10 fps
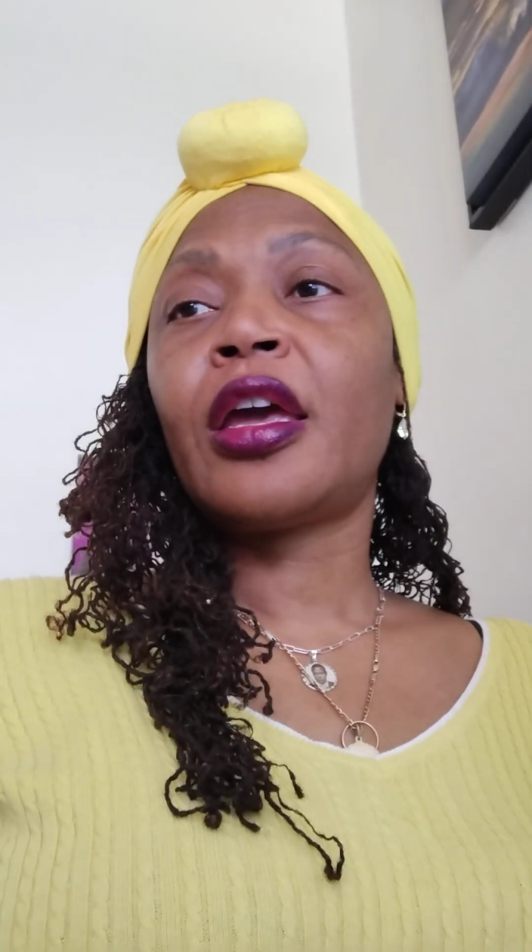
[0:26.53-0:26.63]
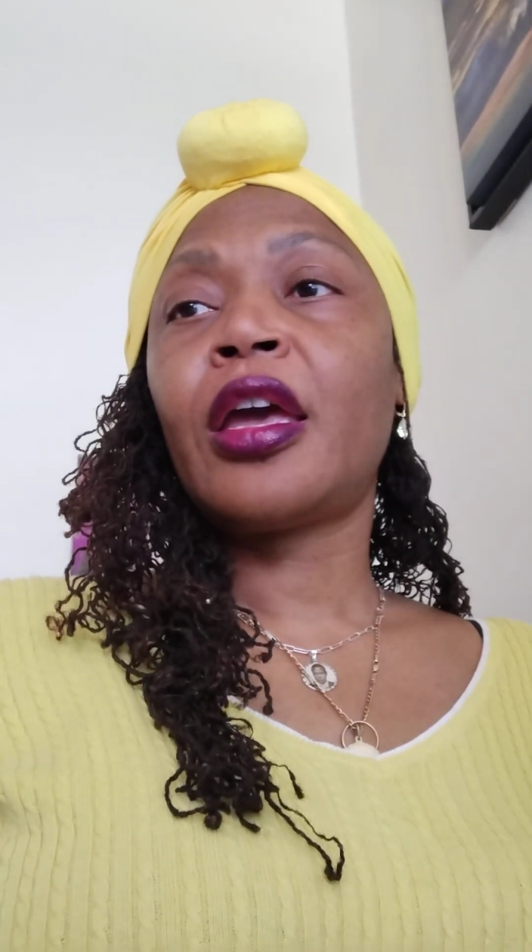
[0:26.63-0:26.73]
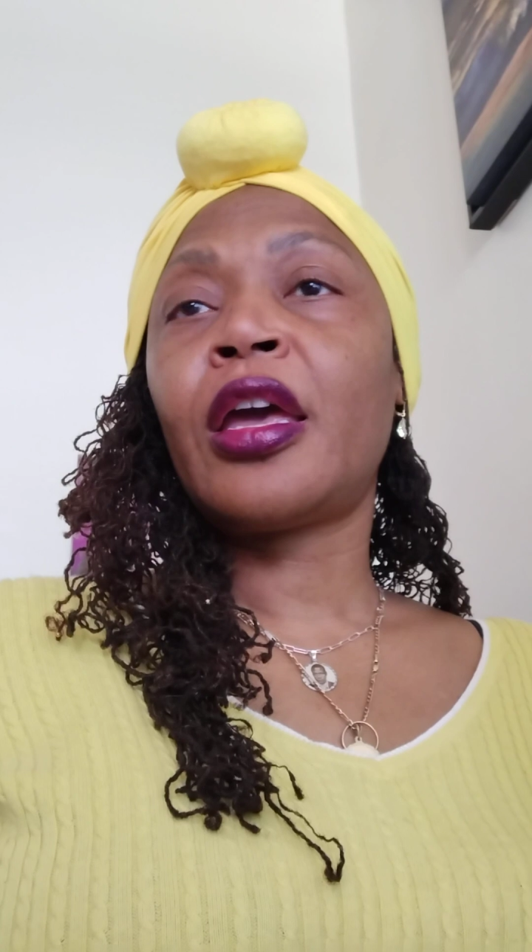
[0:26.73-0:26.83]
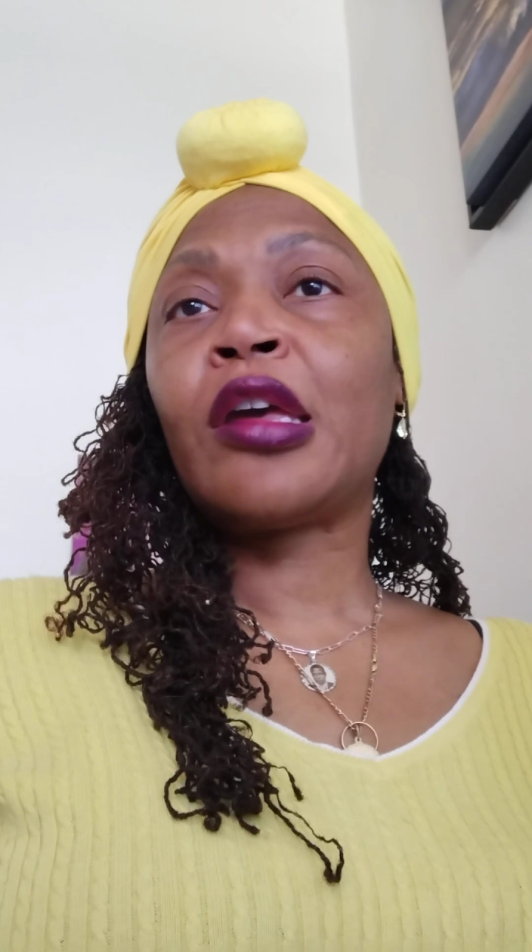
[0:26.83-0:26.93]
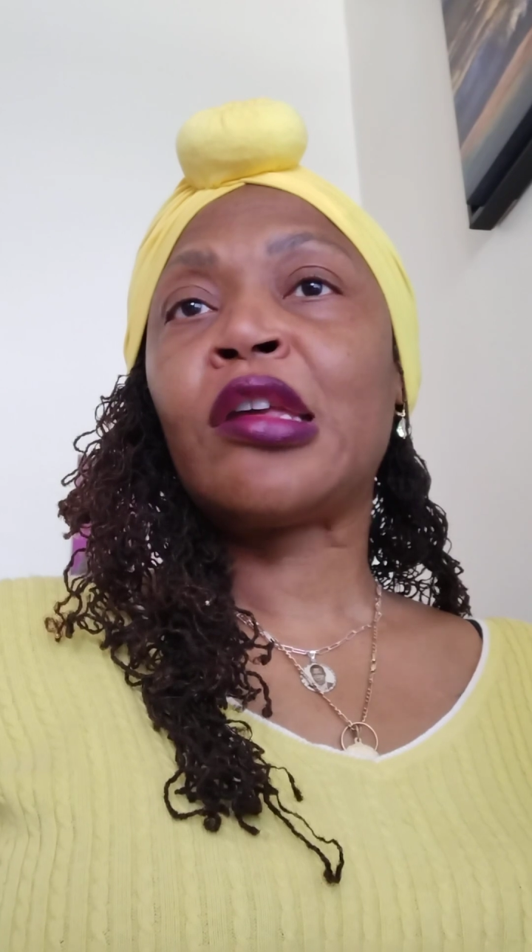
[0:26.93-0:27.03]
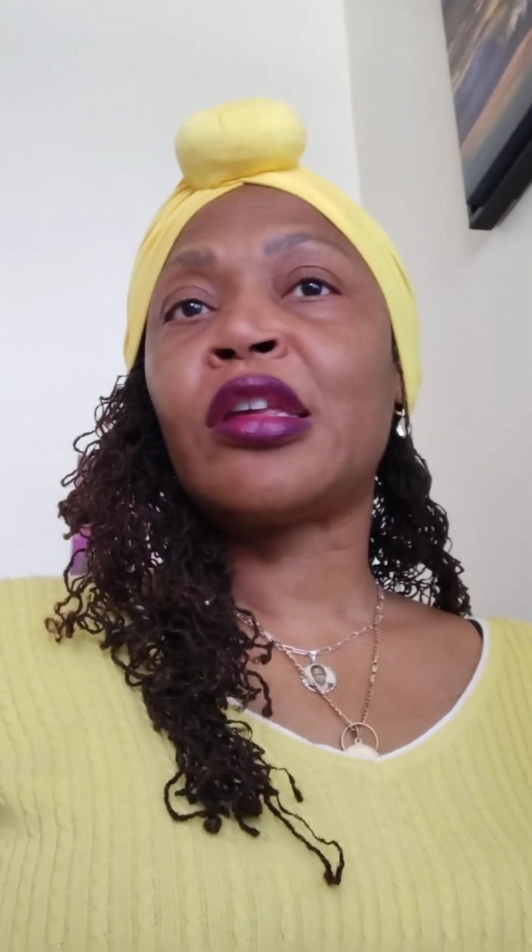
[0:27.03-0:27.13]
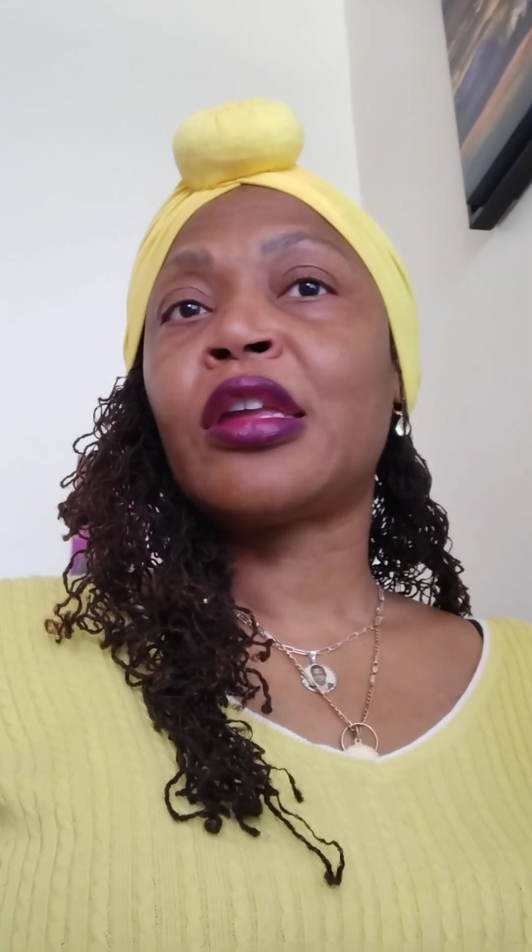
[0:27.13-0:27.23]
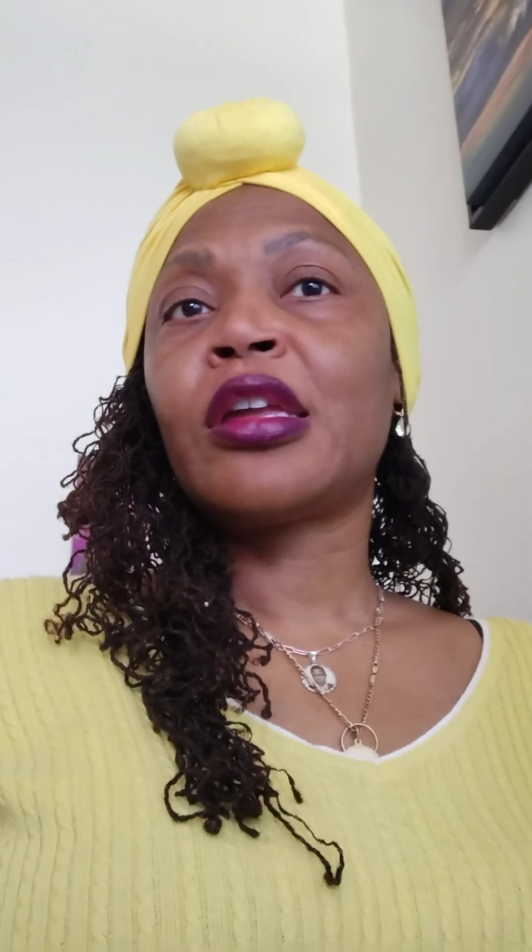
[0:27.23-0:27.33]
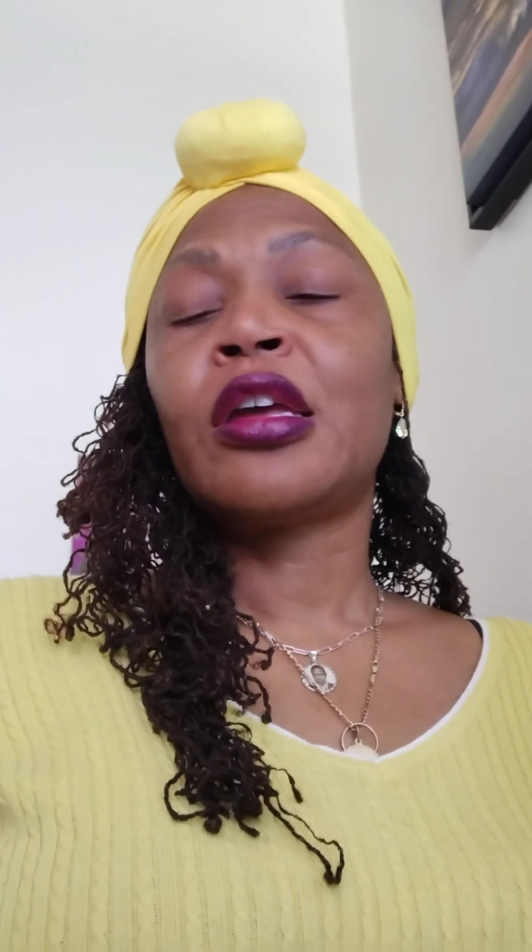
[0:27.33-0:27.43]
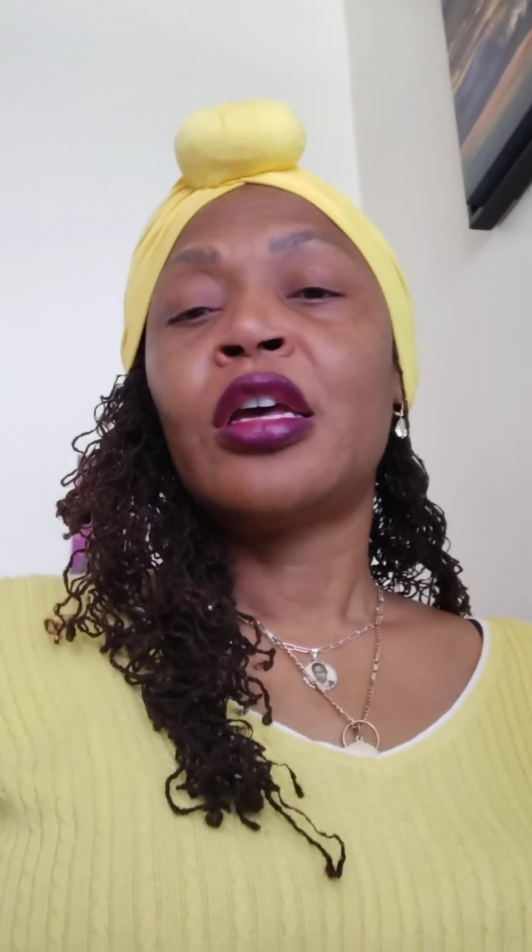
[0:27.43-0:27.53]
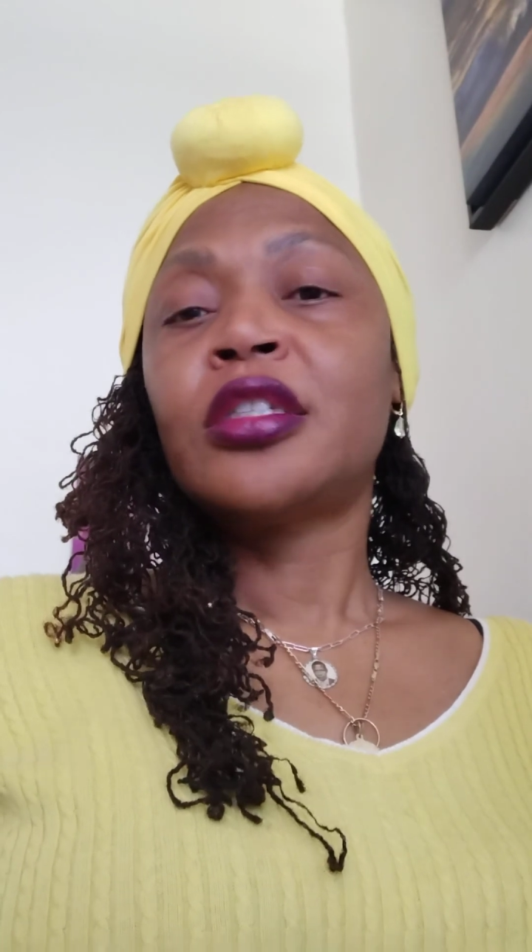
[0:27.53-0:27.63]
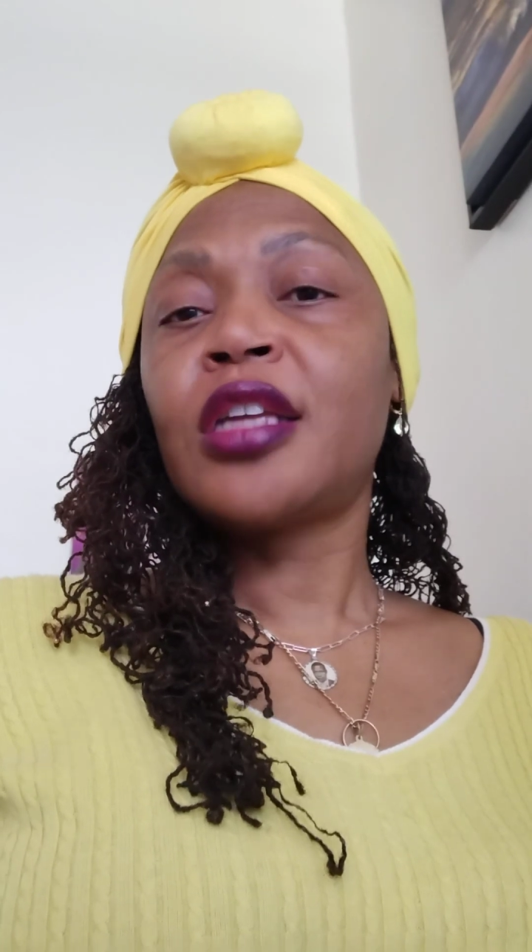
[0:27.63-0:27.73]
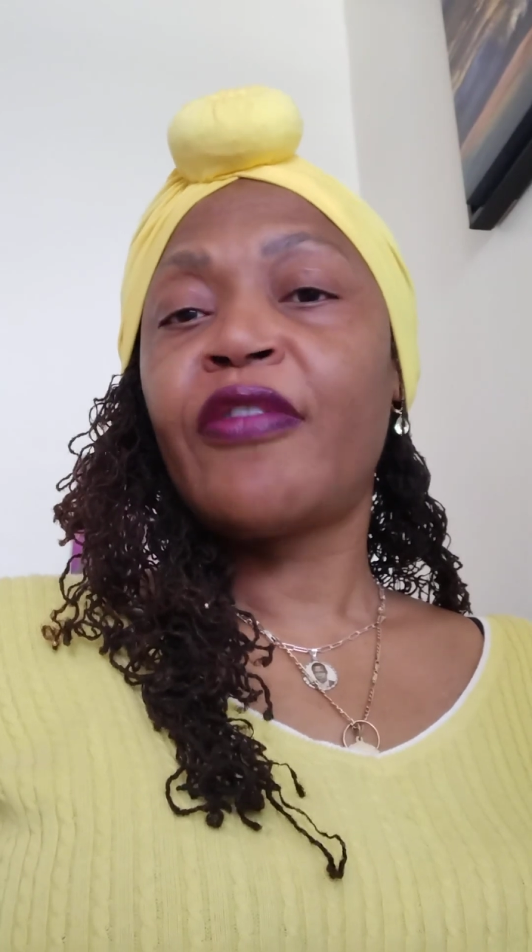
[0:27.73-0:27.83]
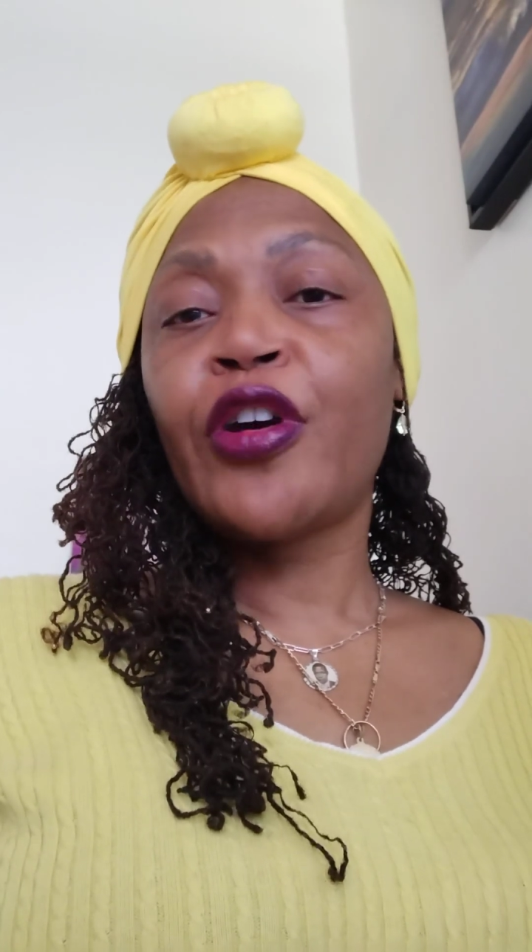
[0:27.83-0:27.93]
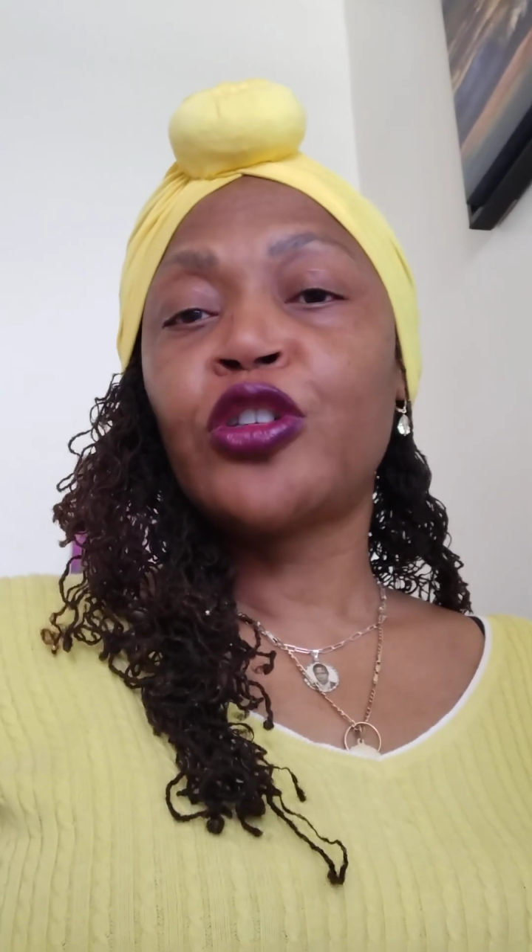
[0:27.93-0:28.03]
and
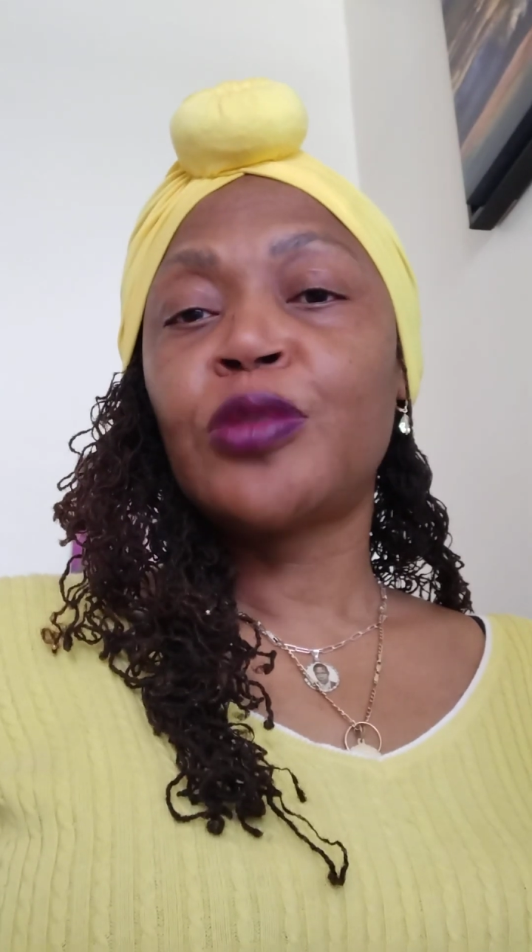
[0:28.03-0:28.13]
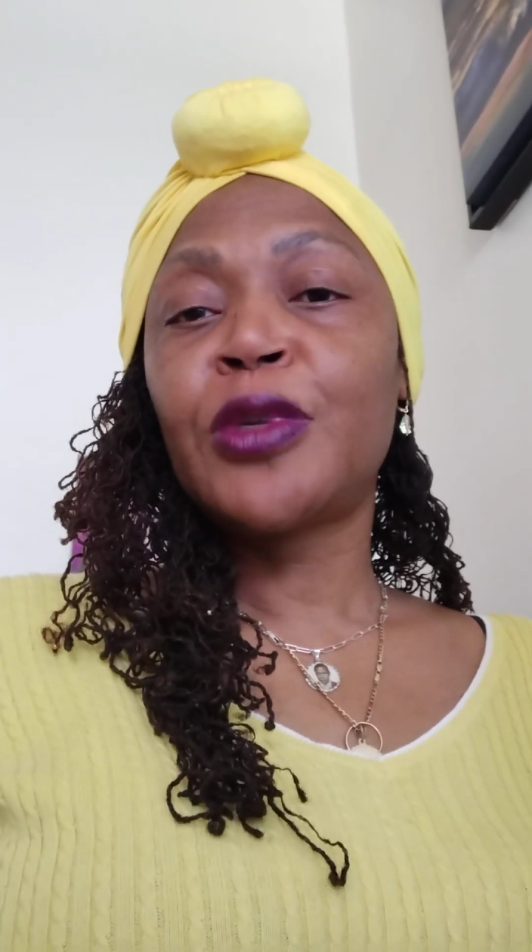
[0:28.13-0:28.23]
stuff hurts